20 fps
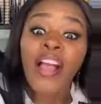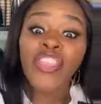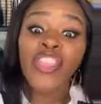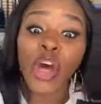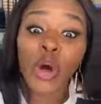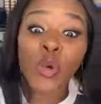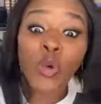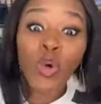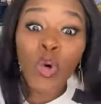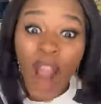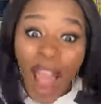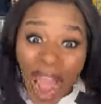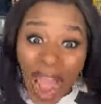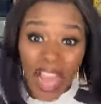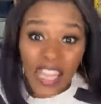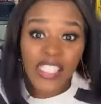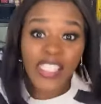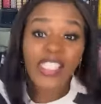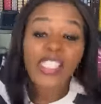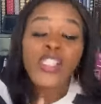the
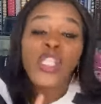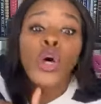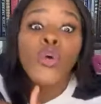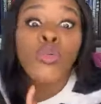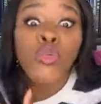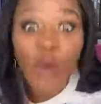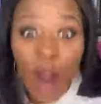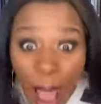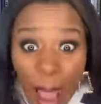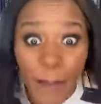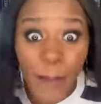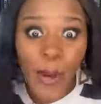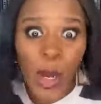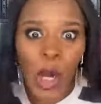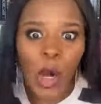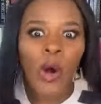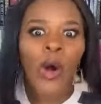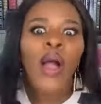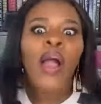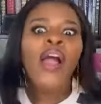rocks, the
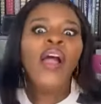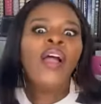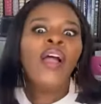rubble,